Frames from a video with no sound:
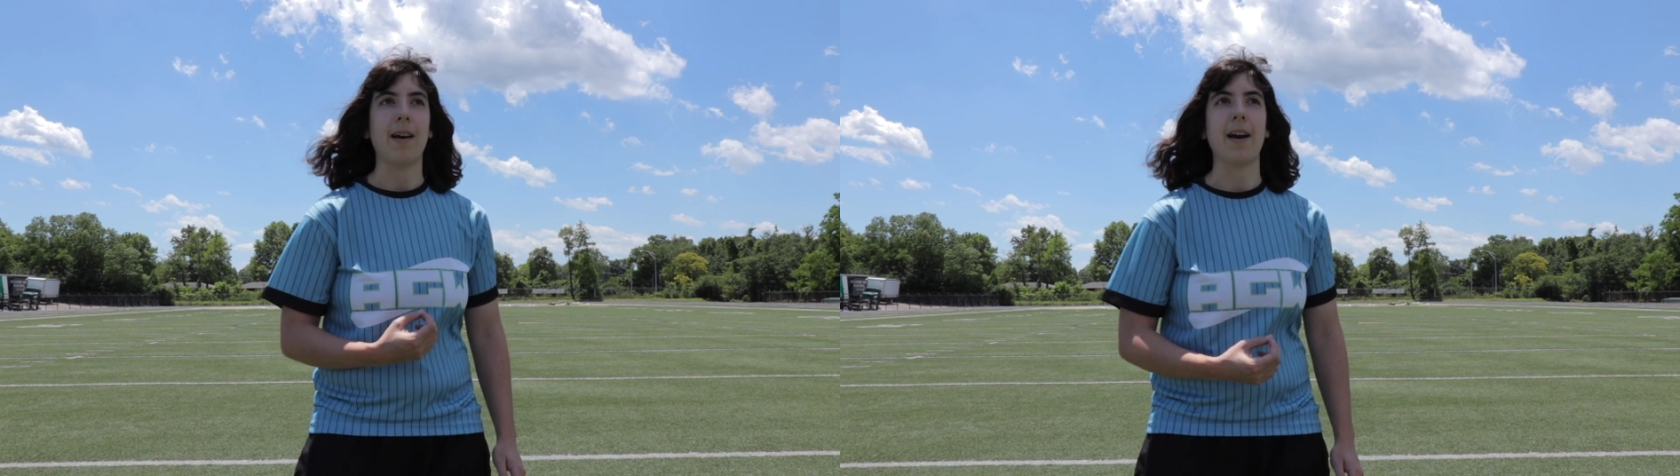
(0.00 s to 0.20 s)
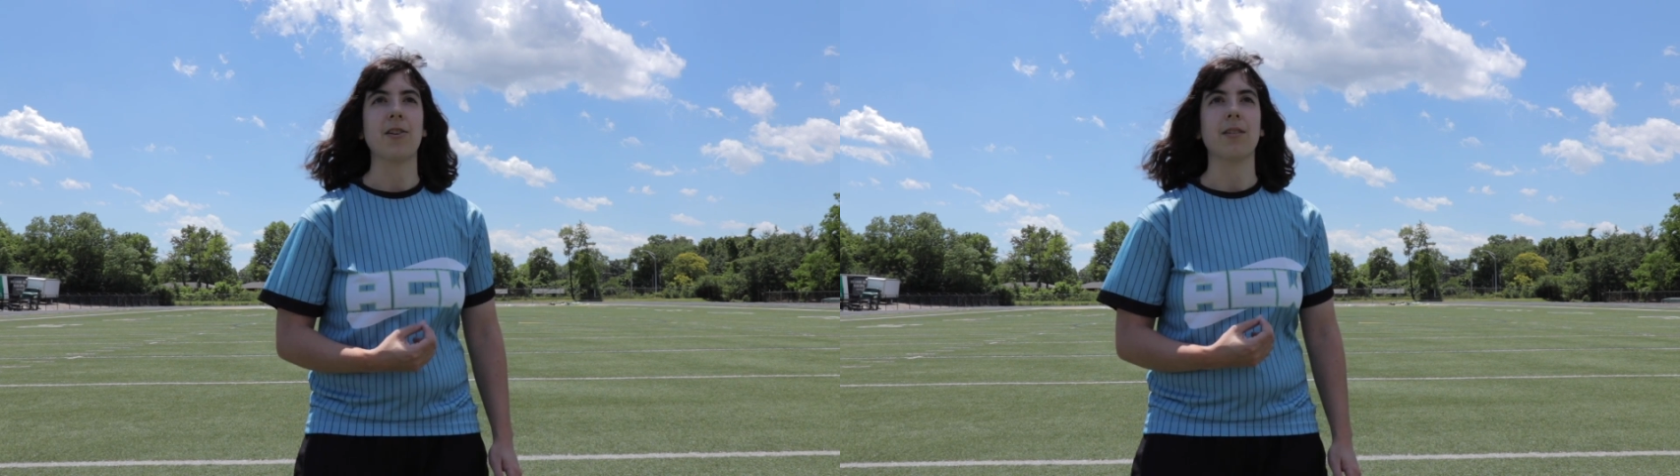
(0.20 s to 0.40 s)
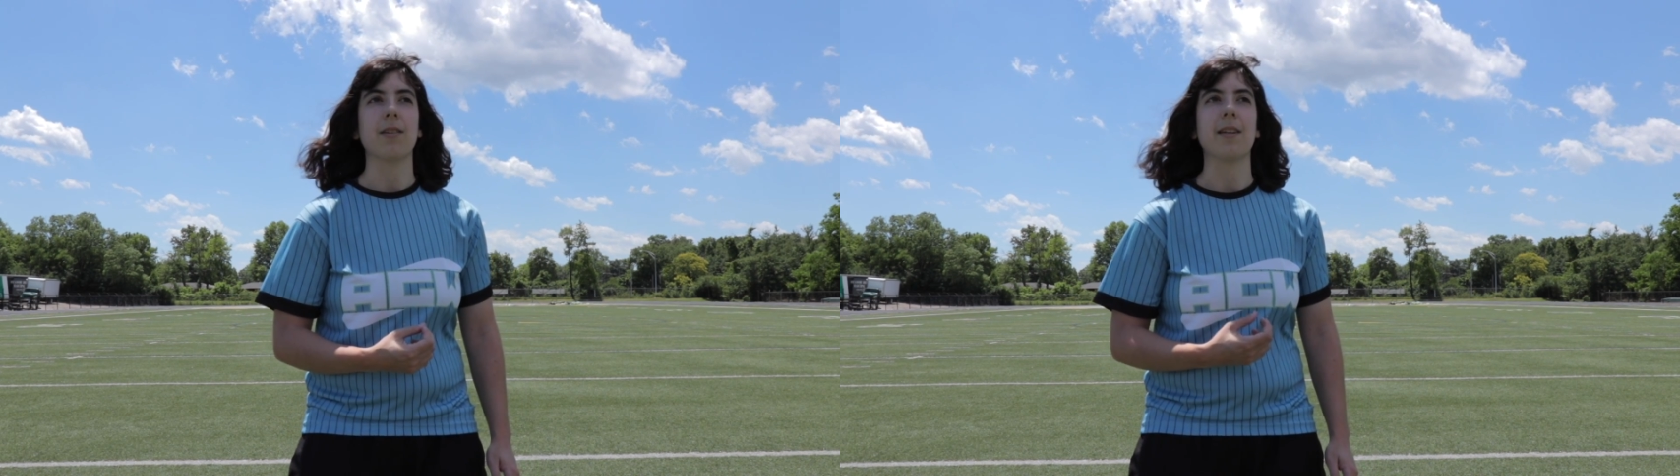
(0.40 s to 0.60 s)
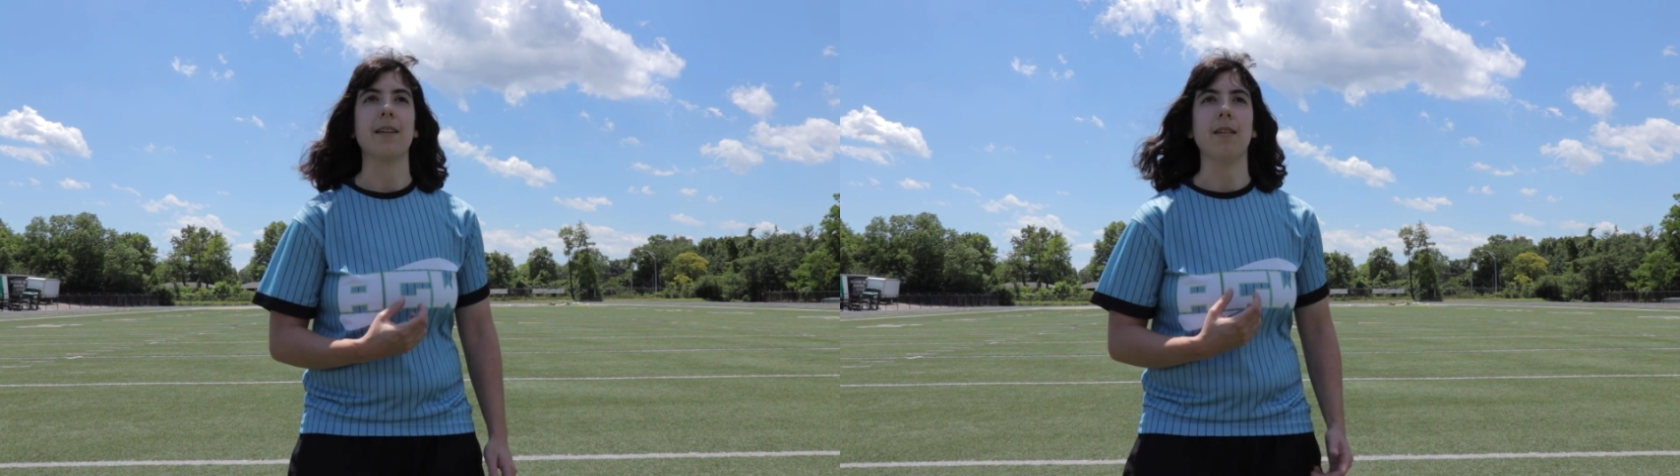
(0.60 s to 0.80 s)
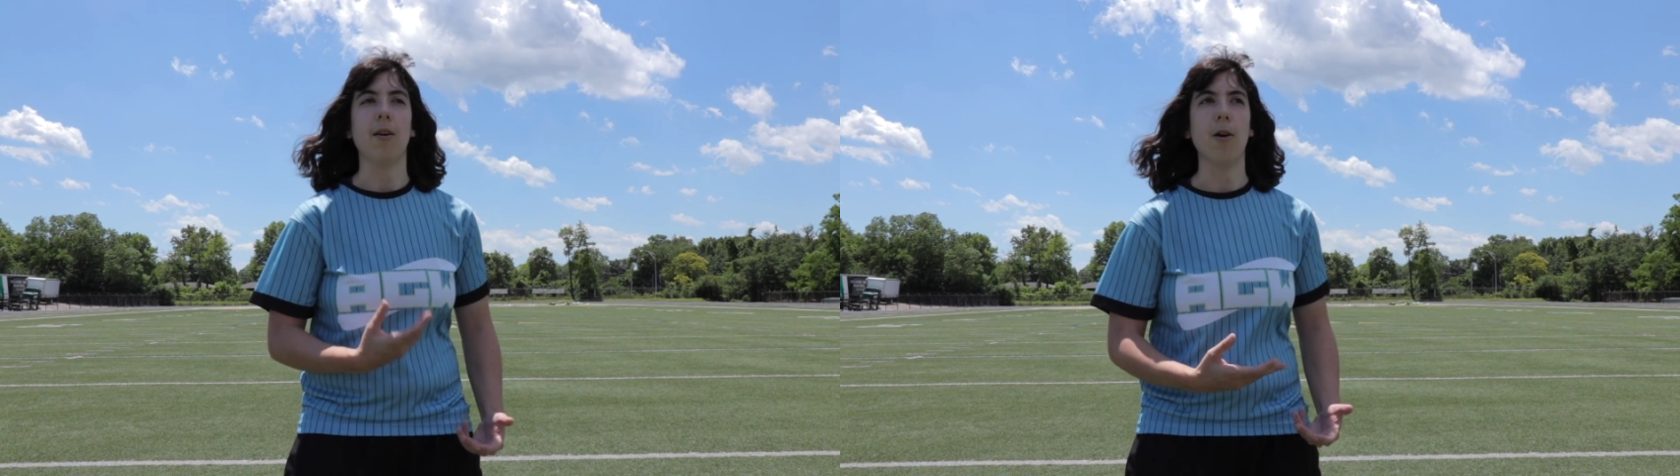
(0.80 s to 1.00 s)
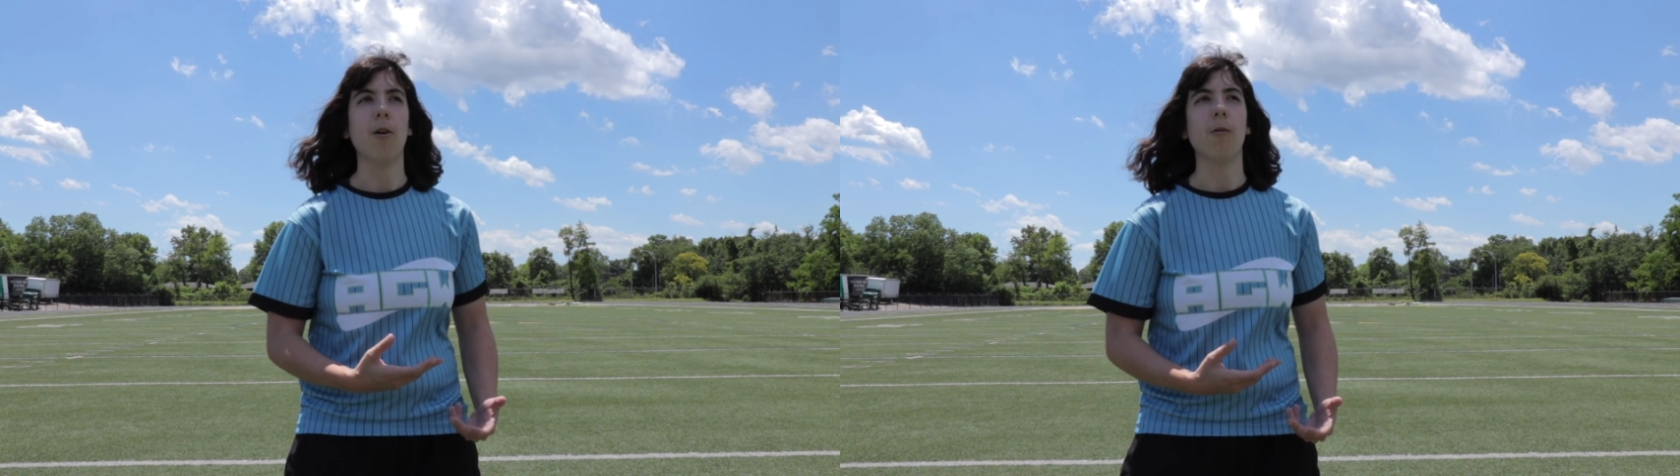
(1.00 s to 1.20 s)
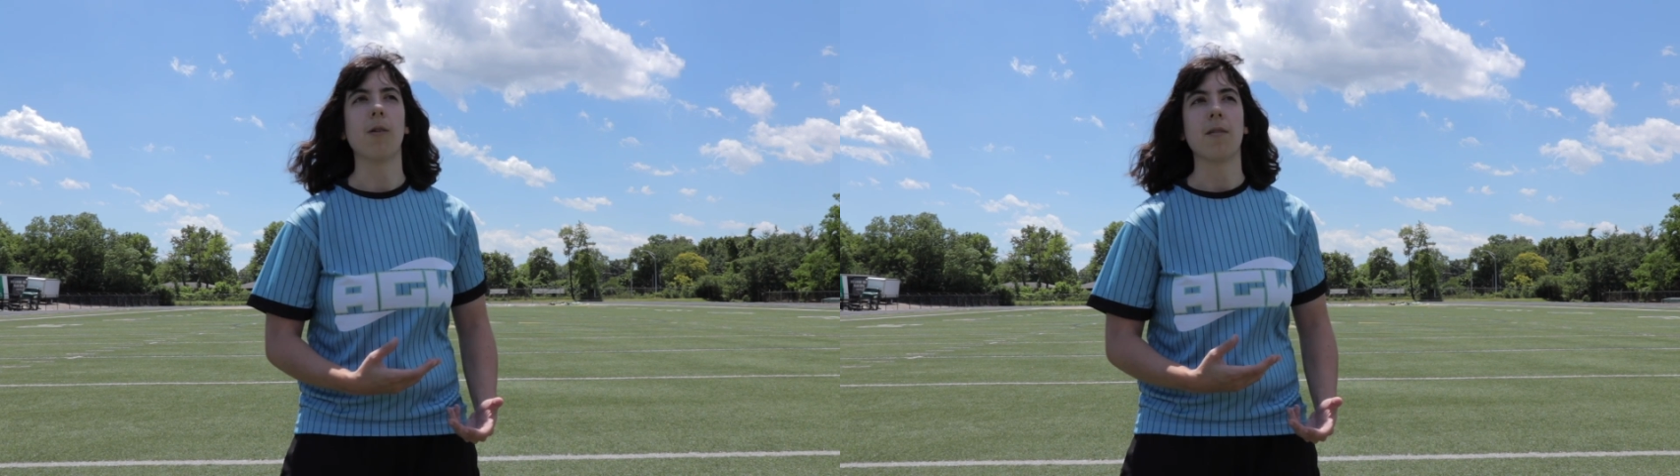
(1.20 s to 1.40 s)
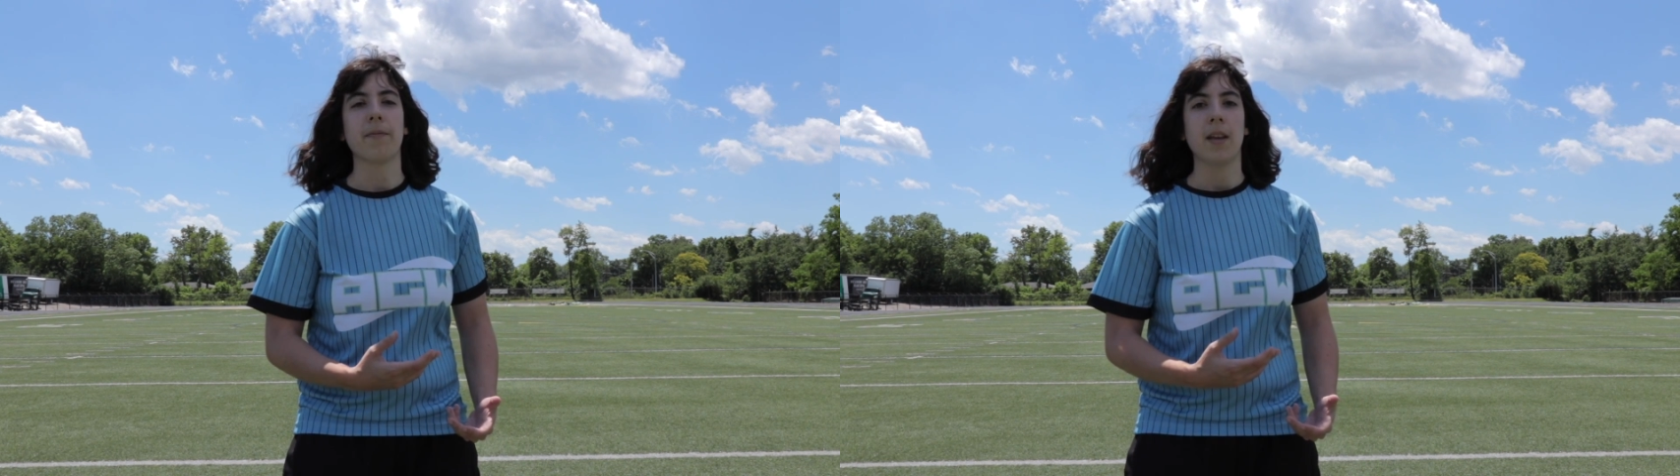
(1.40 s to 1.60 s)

actually know